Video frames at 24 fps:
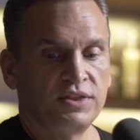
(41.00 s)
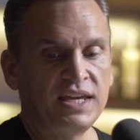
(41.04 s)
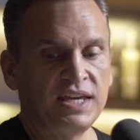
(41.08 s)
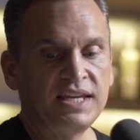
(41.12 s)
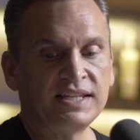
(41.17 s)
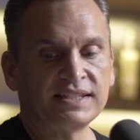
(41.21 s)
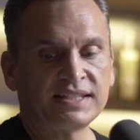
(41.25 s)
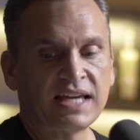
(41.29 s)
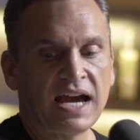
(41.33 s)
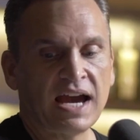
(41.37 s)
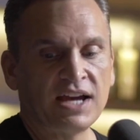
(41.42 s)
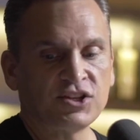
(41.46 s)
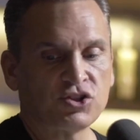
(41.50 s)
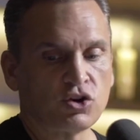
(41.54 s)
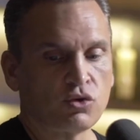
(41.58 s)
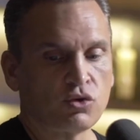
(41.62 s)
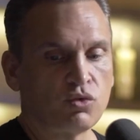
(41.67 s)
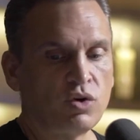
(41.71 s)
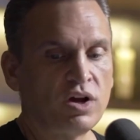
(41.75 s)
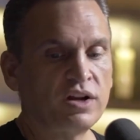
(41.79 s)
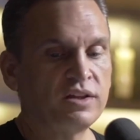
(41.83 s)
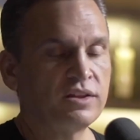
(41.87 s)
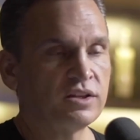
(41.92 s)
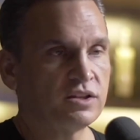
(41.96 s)
these guys
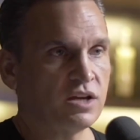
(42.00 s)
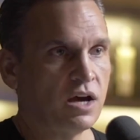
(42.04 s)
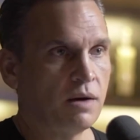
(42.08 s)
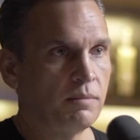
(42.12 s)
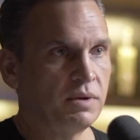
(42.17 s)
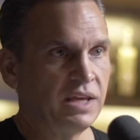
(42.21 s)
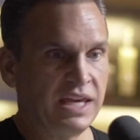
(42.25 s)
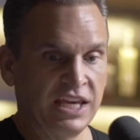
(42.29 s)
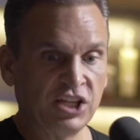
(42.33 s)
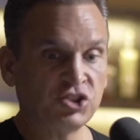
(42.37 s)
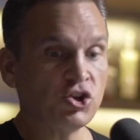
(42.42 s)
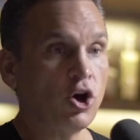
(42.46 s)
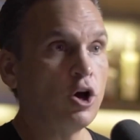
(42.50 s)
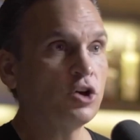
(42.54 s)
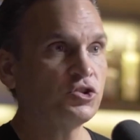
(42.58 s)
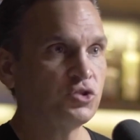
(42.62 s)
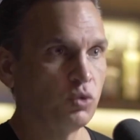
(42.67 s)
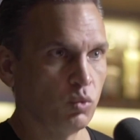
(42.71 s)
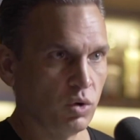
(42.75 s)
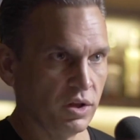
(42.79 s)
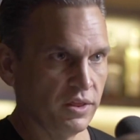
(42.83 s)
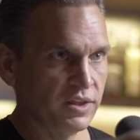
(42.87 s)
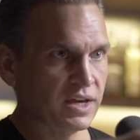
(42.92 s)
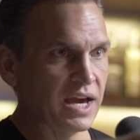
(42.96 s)
are running the company. He's
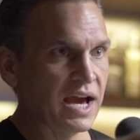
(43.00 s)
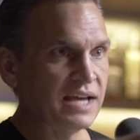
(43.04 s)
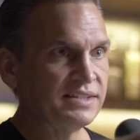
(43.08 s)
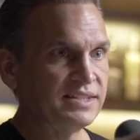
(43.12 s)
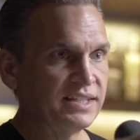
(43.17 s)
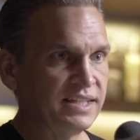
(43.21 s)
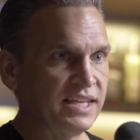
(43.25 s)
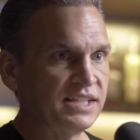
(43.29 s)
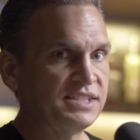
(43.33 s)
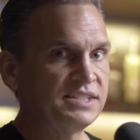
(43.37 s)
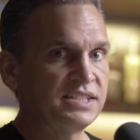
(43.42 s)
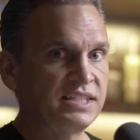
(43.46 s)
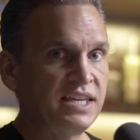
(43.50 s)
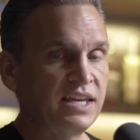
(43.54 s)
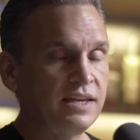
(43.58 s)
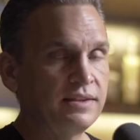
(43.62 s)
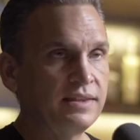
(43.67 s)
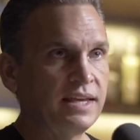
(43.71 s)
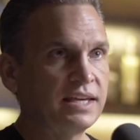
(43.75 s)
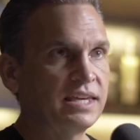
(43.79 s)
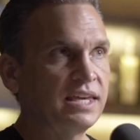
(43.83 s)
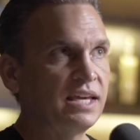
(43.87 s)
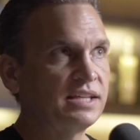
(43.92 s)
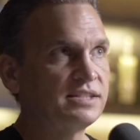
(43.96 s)
also one of the guys that gets
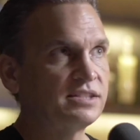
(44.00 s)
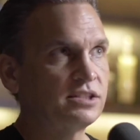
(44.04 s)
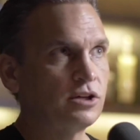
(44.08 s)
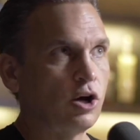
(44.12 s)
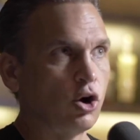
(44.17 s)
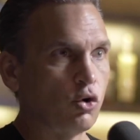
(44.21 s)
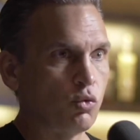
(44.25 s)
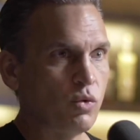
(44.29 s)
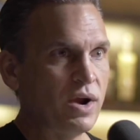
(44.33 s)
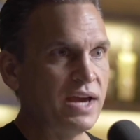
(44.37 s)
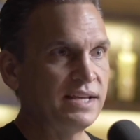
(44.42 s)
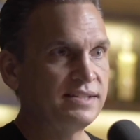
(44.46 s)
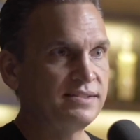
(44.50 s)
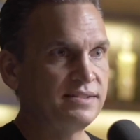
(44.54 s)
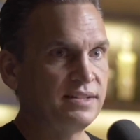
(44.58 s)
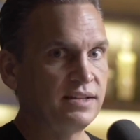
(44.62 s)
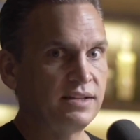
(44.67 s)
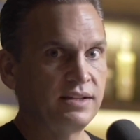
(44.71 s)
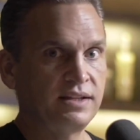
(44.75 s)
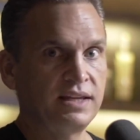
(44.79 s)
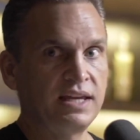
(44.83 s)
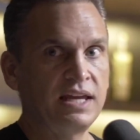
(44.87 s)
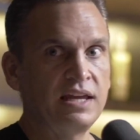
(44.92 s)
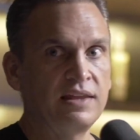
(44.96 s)
ki- that gets
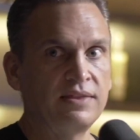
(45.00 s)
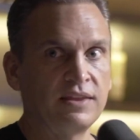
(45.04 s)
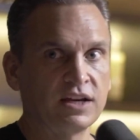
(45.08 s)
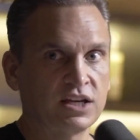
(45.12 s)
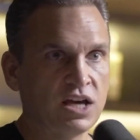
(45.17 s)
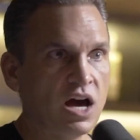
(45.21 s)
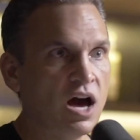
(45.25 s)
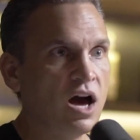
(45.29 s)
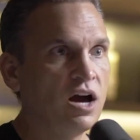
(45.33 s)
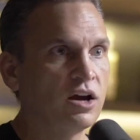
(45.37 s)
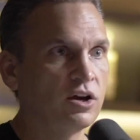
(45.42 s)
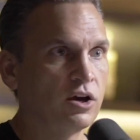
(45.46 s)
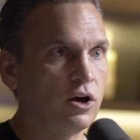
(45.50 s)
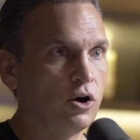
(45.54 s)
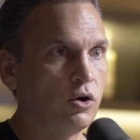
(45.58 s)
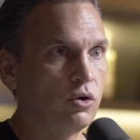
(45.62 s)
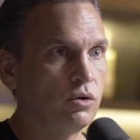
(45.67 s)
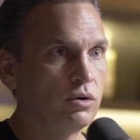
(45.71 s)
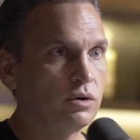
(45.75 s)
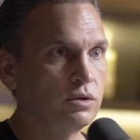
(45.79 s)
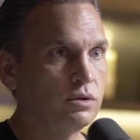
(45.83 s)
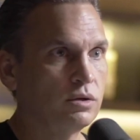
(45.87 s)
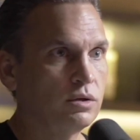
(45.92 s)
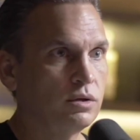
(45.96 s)
arrested in the
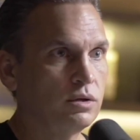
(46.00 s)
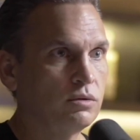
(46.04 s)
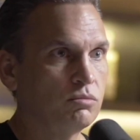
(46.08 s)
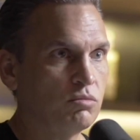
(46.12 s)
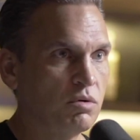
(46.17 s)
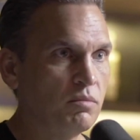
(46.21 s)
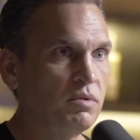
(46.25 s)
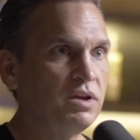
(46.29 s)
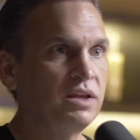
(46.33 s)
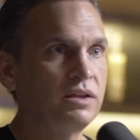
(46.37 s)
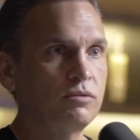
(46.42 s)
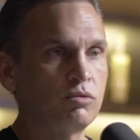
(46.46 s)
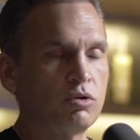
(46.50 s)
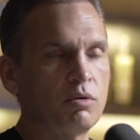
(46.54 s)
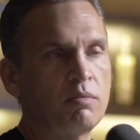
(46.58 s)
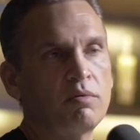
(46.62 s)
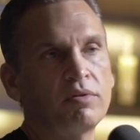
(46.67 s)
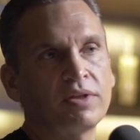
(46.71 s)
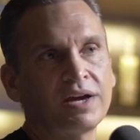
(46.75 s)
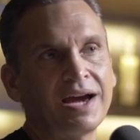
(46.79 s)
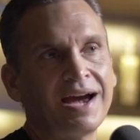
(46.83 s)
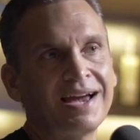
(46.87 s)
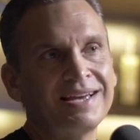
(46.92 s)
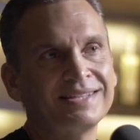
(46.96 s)
Congo. Remember, he,
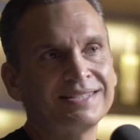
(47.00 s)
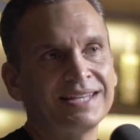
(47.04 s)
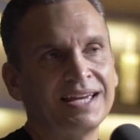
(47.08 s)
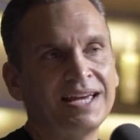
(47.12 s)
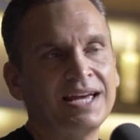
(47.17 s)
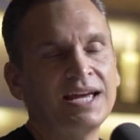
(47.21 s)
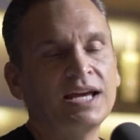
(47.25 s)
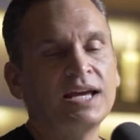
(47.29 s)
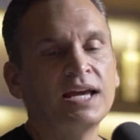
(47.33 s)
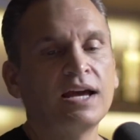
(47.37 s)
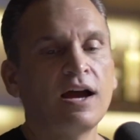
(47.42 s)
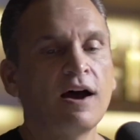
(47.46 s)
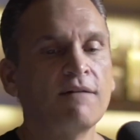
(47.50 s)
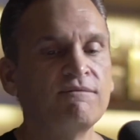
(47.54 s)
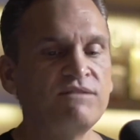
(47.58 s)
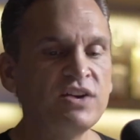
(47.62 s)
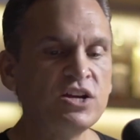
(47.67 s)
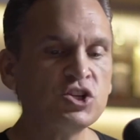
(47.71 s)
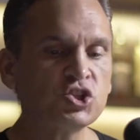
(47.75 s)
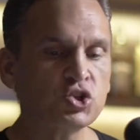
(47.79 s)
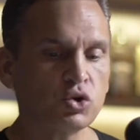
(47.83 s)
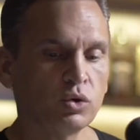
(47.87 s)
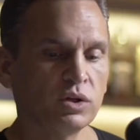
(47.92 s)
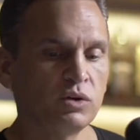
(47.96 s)
remember the guys.
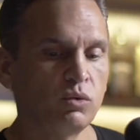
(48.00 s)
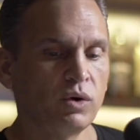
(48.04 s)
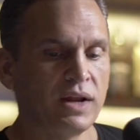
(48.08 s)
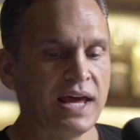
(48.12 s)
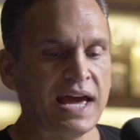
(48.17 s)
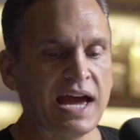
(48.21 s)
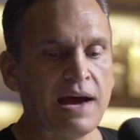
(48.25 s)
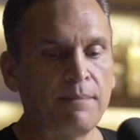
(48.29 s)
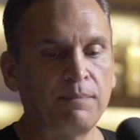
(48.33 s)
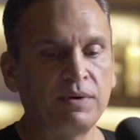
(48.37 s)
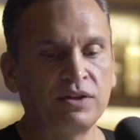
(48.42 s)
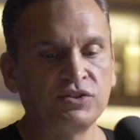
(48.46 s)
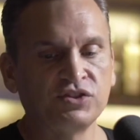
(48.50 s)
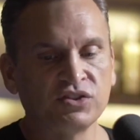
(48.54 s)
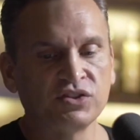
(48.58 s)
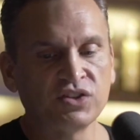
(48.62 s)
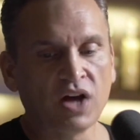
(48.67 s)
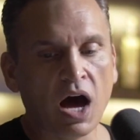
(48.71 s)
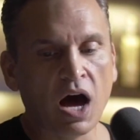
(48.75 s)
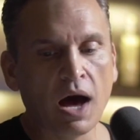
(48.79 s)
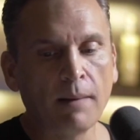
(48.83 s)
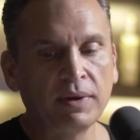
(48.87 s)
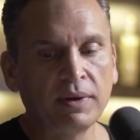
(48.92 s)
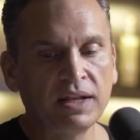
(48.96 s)
Eventually, what happens
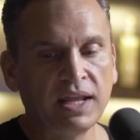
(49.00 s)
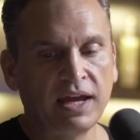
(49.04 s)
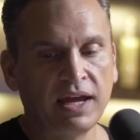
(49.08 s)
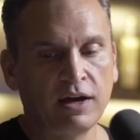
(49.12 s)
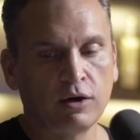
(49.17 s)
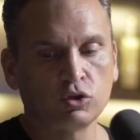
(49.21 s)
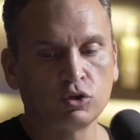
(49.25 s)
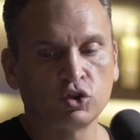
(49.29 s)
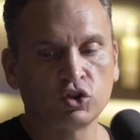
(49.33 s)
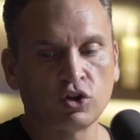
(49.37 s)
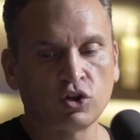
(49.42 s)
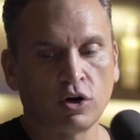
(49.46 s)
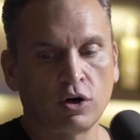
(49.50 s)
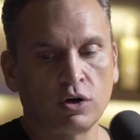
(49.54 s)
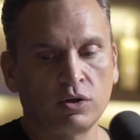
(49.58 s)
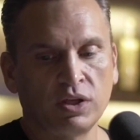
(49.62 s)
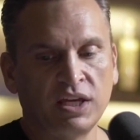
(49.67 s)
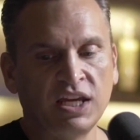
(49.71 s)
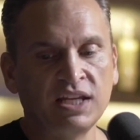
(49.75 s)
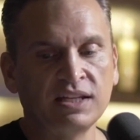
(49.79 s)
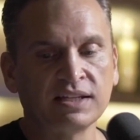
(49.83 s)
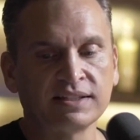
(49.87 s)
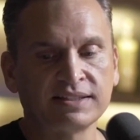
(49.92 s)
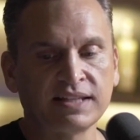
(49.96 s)
is Amodeo start.
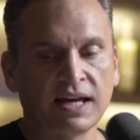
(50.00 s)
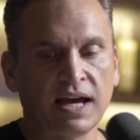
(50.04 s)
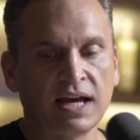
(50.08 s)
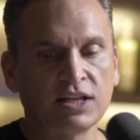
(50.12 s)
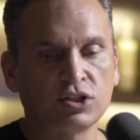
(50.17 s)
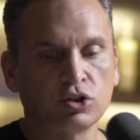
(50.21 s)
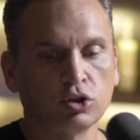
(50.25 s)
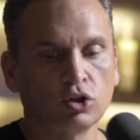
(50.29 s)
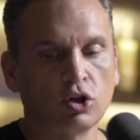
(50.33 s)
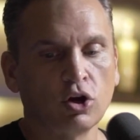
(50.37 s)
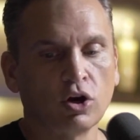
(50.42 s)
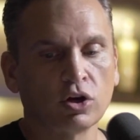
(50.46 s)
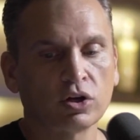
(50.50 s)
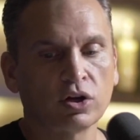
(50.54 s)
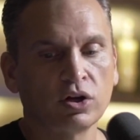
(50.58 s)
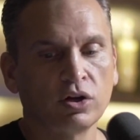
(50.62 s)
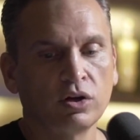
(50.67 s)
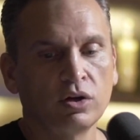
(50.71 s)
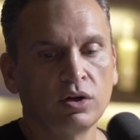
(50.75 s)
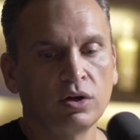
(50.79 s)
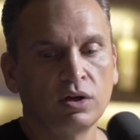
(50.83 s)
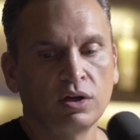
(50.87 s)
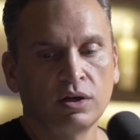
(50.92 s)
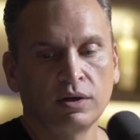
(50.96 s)
He decides,
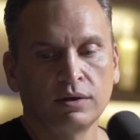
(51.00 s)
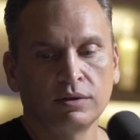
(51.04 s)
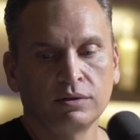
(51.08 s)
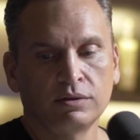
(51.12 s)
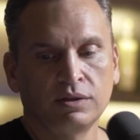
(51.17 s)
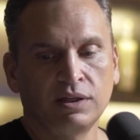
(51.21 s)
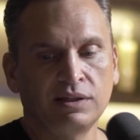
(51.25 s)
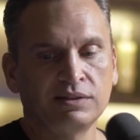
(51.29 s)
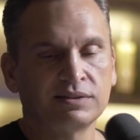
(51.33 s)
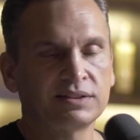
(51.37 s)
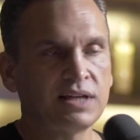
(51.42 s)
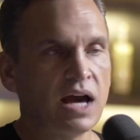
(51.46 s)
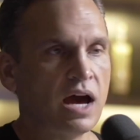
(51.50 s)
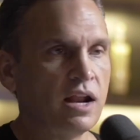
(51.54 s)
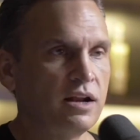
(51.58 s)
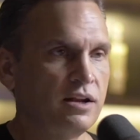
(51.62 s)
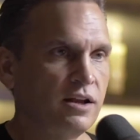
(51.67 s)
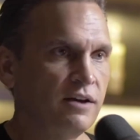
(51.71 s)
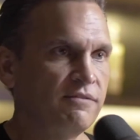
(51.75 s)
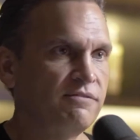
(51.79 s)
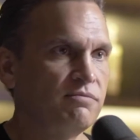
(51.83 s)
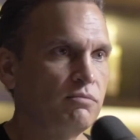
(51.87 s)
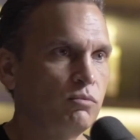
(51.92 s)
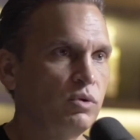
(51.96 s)
look, he's got
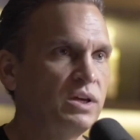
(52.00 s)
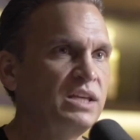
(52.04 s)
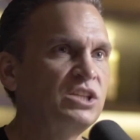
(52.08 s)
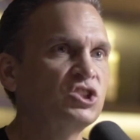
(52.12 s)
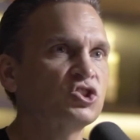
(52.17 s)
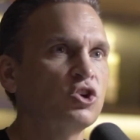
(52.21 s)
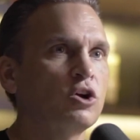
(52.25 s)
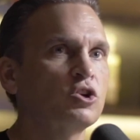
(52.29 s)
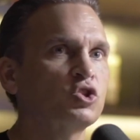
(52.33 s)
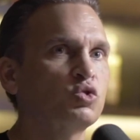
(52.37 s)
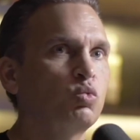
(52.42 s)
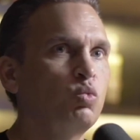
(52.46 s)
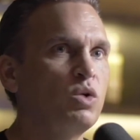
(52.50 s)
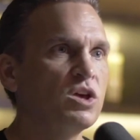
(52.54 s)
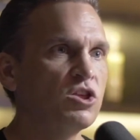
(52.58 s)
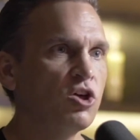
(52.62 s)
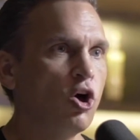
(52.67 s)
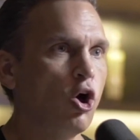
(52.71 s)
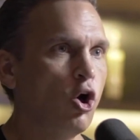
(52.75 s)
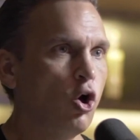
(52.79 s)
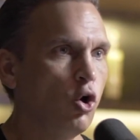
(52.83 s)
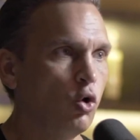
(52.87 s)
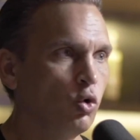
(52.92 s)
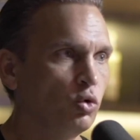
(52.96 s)
enough. He starts
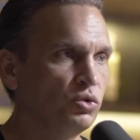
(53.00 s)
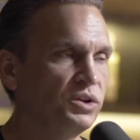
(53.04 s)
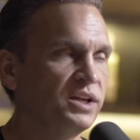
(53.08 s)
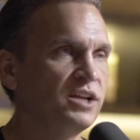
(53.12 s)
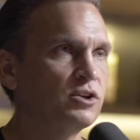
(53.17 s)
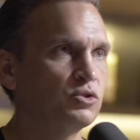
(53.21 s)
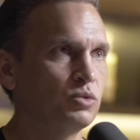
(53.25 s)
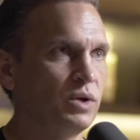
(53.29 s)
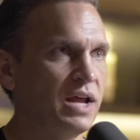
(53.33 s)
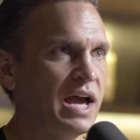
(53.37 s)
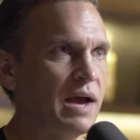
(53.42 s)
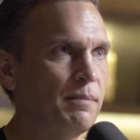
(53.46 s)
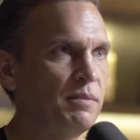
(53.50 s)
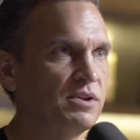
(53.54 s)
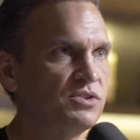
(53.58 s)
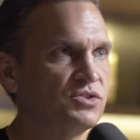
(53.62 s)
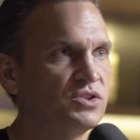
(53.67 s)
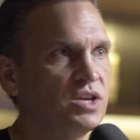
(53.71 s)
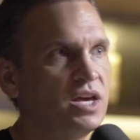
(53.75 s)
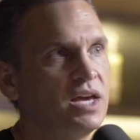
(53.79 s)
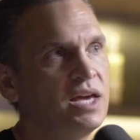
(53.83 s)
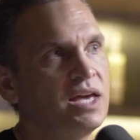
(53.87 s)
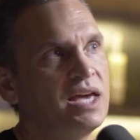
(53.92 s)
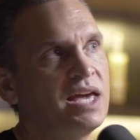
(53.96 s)
withhold. Here's what
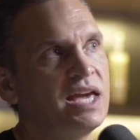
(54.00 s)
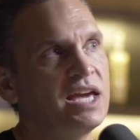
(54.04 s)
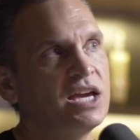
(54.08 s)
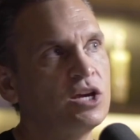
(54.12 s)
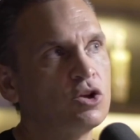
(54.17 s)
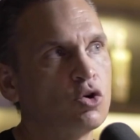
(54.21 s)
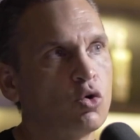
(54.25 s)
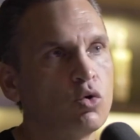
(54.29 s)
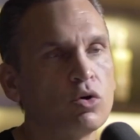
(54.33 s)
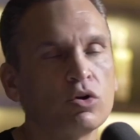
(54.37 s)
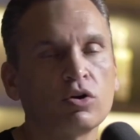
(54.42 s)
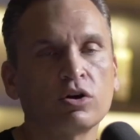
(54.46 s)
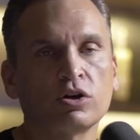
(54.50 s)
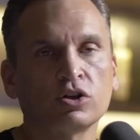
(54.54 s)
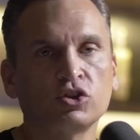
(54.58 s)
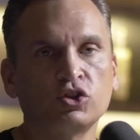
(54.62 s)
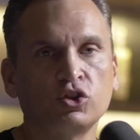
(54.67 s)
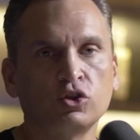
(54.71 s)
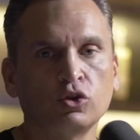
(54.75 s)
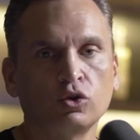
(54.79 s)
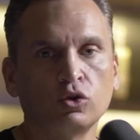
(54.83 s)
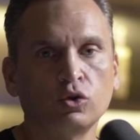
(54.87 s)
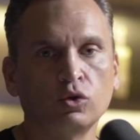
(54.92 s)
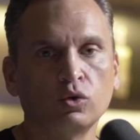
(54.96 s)
happens. In order
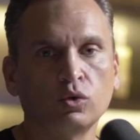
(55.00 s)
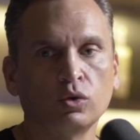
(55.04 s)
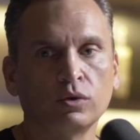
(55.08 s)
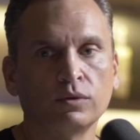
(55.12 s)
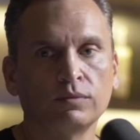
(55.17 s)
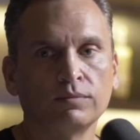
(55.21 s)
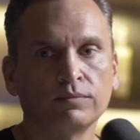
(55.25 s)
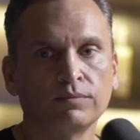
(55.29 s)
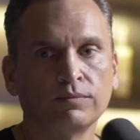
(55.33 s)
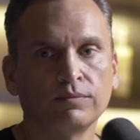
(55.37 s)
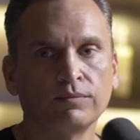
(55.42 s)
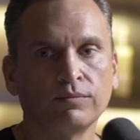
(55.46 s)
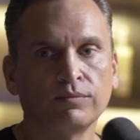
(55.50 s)
to